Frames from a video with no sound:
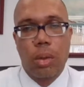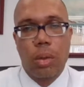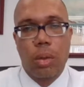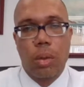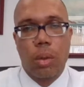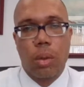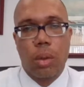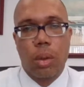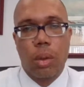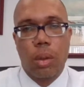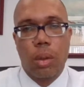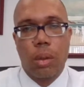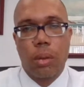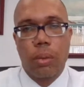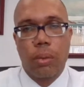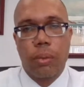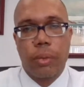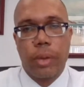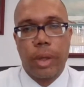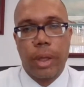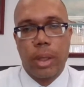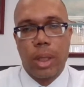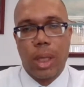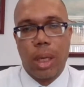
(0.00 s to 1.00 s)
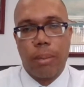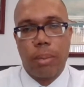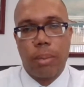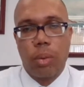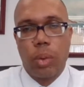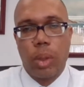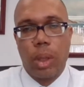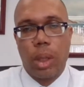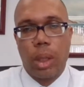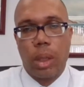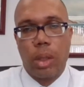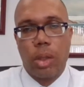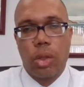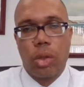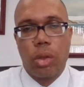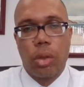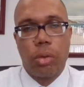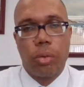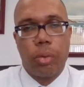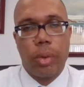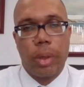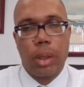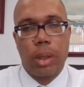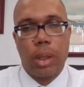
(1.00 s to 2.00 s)
So, for example, we are
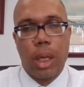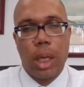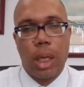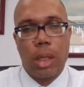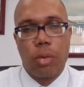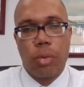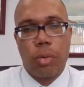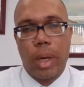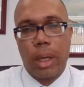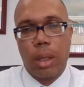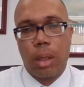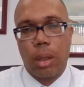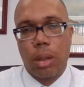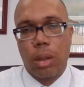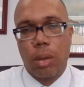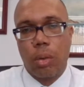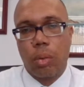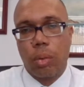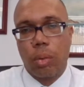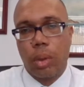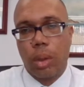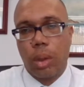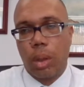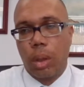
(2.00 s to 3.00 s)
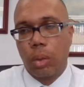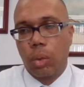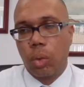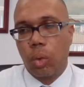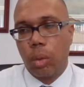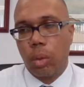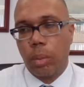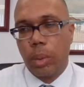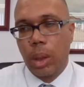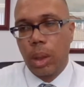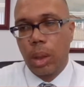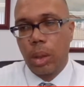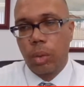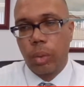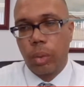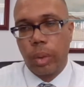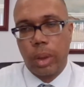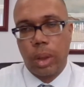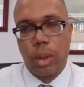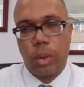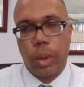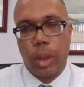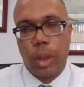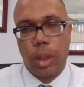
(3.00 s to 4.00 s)
issuing cards right now in October
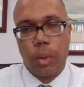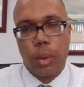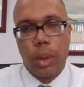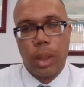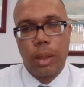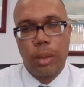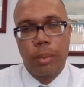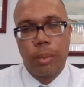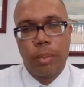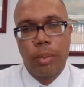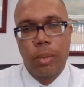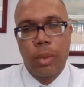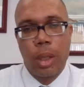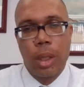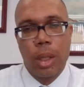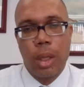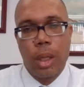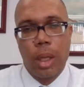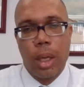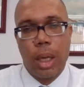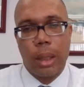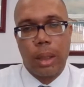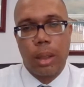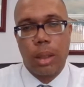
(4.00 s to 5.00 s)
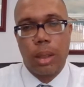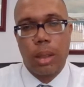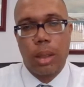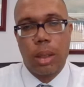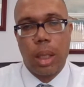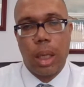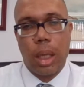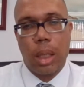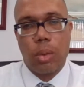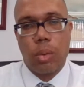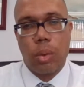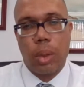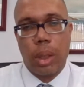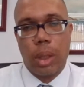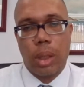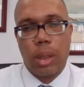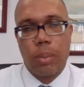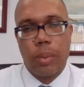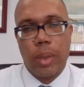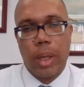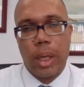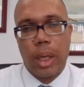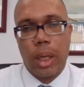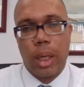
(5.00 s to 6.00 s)
2021, and these cards will
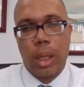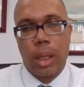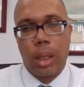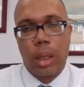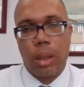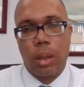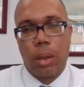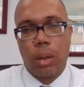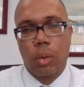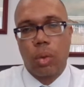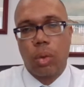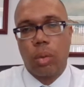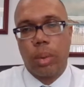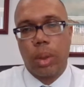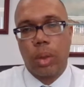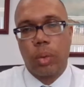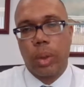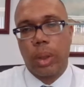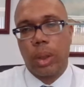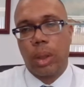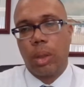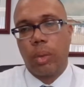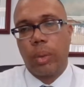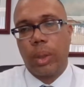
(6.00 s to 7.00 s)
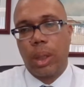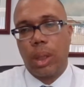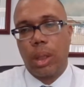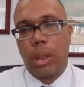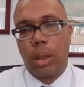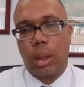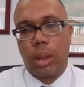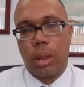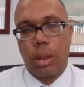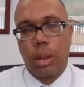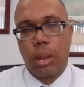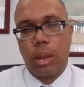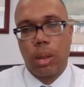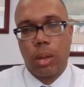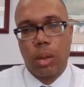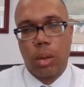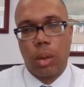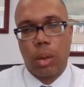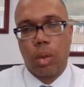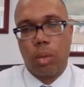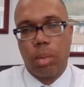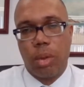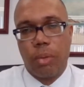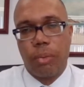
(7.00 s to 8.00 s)
expire in October 2026. So
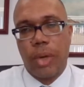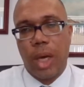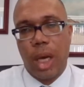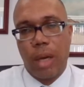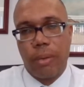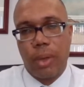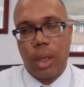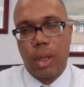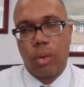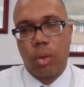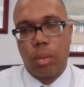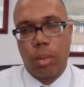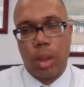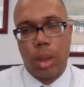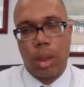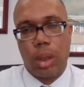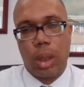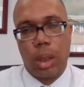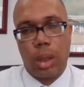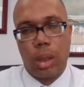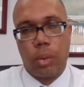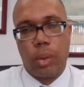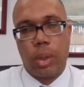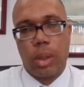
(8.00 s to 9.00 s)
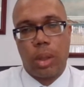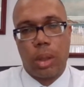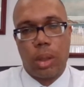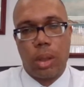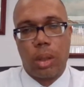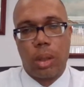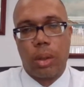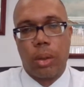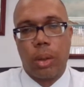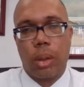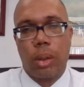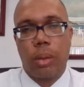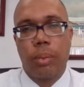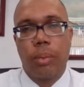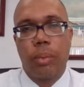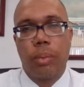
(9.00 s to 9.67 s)
it will be 5 years from the date it was issued.